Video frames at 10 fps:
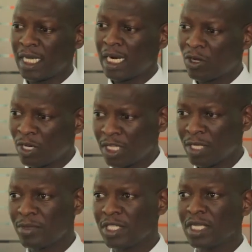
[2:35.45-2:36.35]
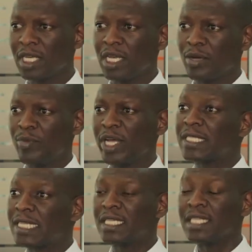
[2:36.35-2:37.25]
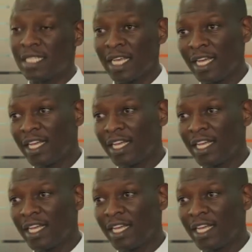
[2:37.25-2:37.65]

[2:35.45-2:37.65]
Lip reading: algorithms makes it easier